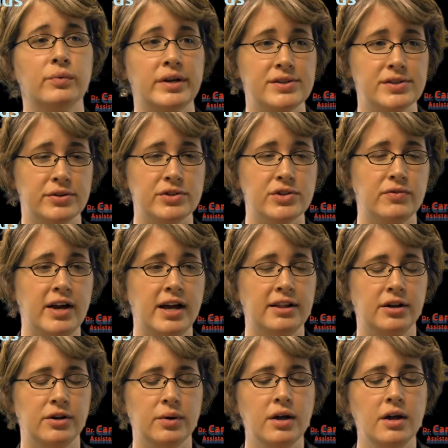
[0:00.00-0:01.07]
research
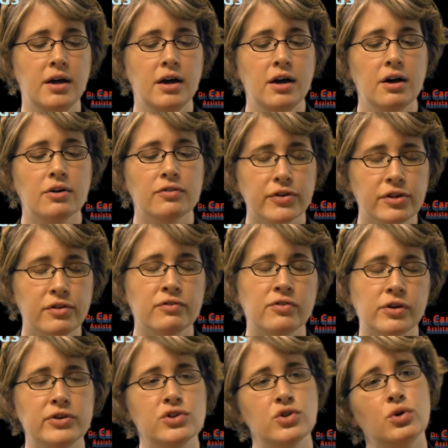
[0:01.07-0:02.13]
fellow for the
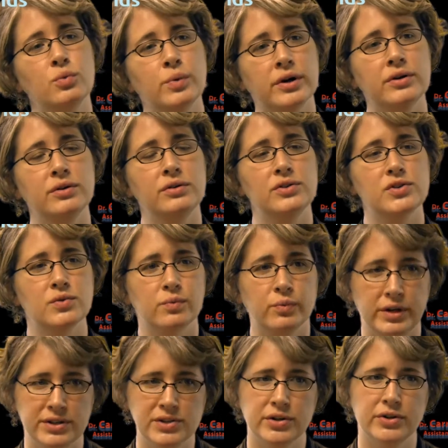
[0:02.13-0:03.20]
Virtual Worlds
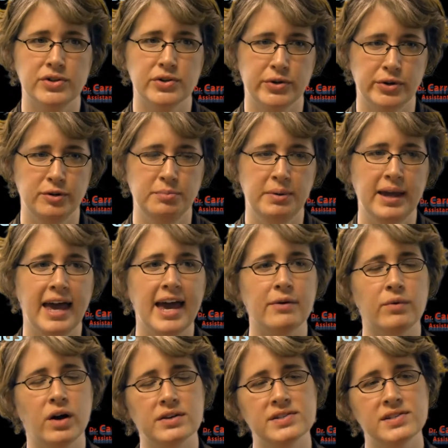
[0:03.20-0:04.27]
Research Group at
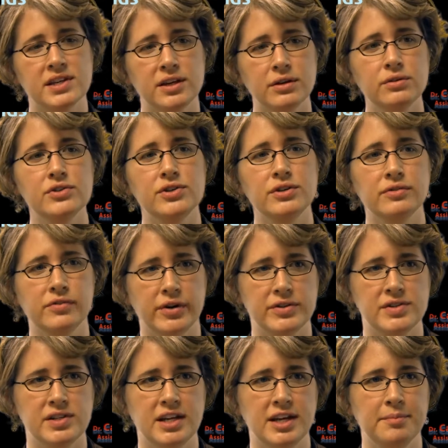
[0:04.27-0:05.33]
Roskilde
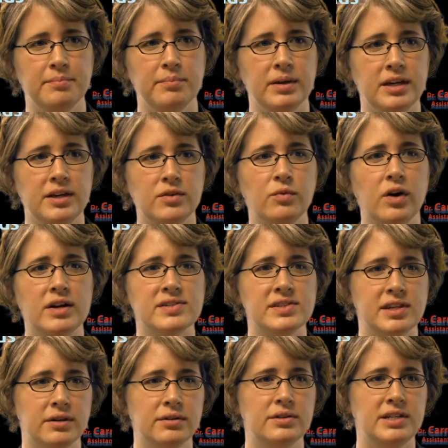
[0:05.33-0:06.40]
University in
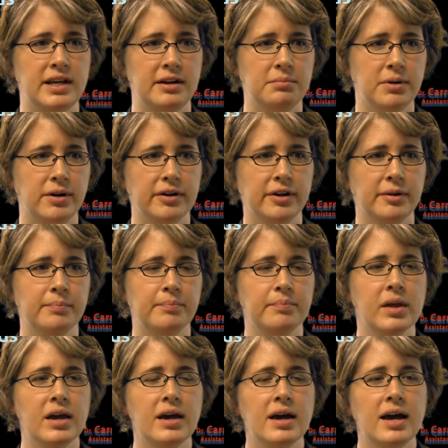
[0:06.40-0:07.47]
Roskilde, Denmark.
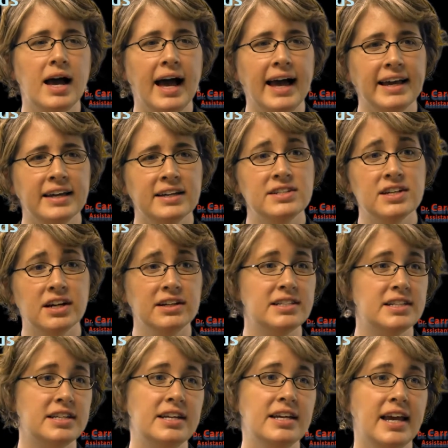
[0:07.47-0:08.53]
I conducted